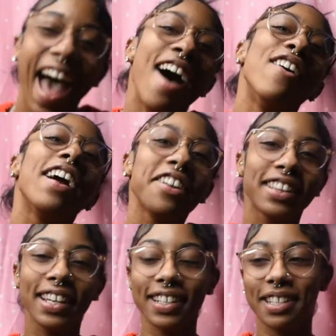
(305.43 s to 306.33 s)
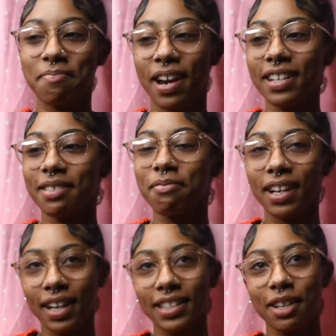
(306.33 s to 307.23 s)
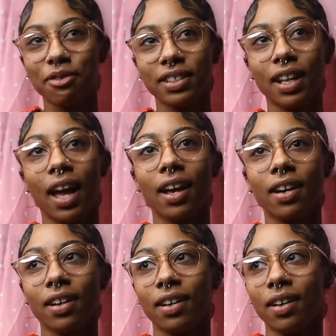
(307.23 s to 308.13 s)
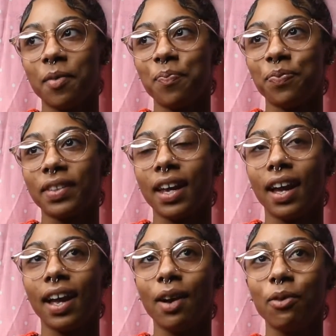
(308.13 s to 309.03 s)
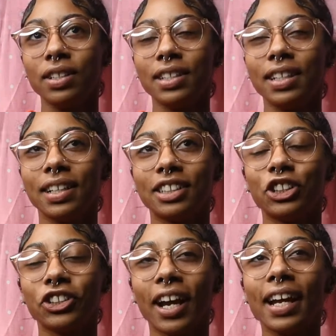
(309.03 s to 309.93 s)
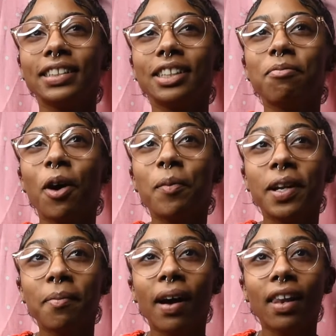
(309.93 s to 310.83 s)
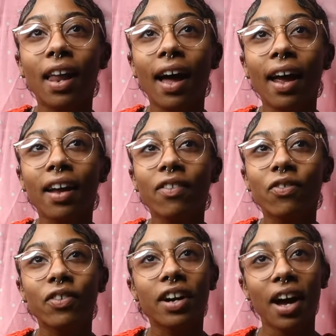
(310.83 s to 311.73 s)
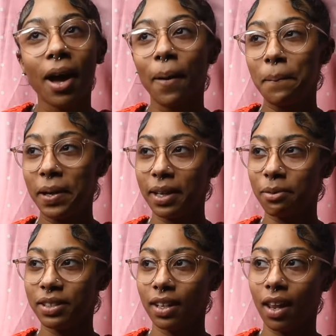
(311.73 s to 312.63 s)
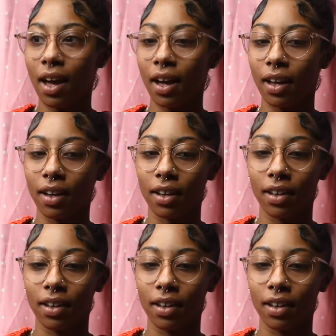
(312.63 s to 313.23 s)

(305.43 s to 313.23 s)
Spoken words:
Well, I don't think it's embarrassing because it was like, it was in a tragic moment in my life, but it was like,